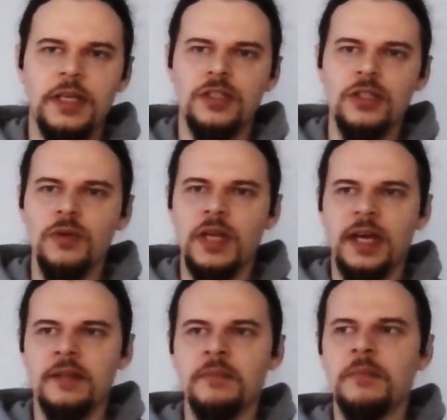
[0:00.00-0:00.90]
that you
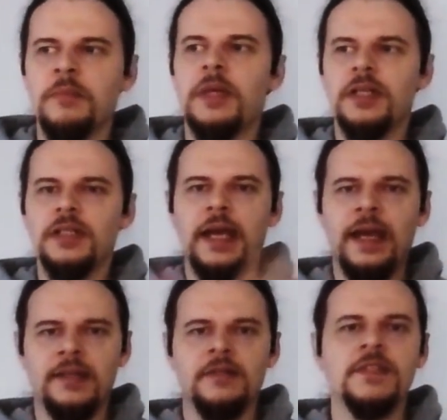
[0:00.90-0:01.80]
then build
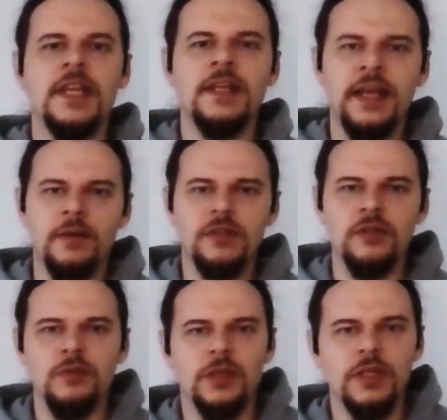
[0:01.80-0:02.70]
and send out
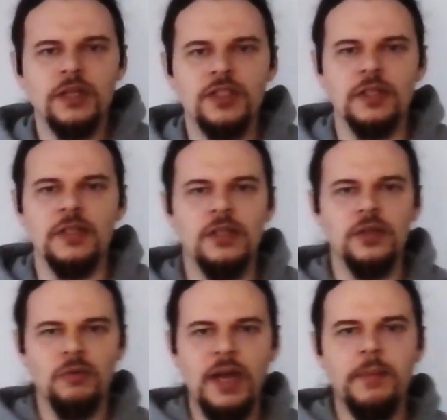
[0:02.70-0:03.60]
to production in
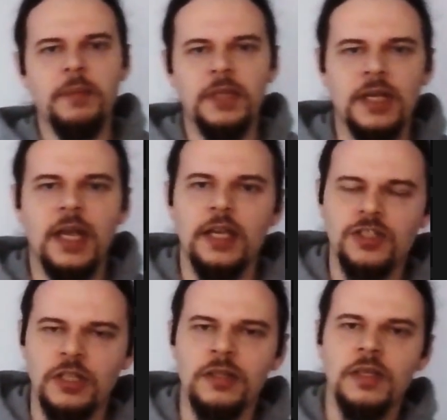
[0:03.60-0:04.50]
your web
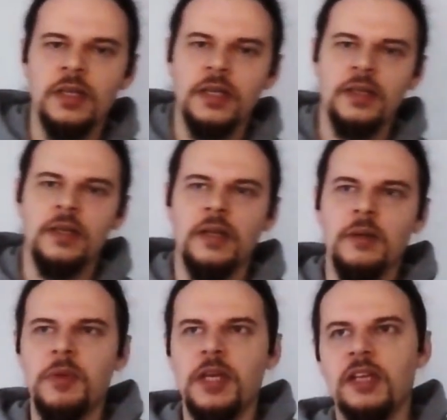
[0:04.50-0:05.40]
application?
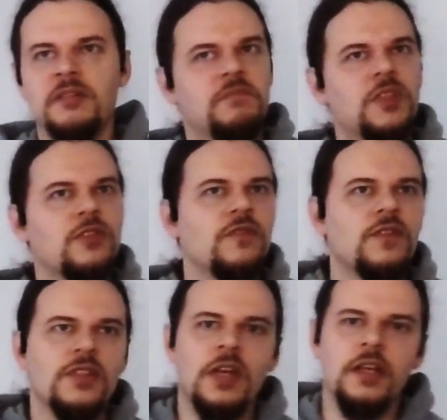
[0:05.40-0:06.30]
Be it the
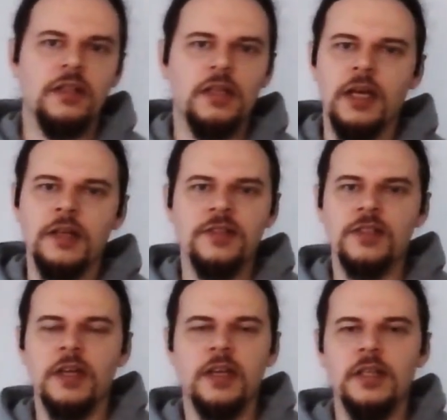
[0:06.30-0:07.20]
server side, client
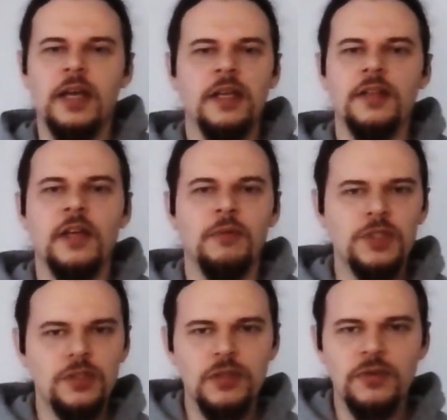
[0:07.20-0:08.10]
side, anything.
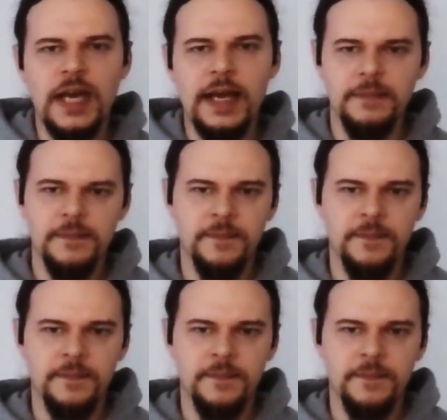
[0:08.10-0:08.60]
Would you do that?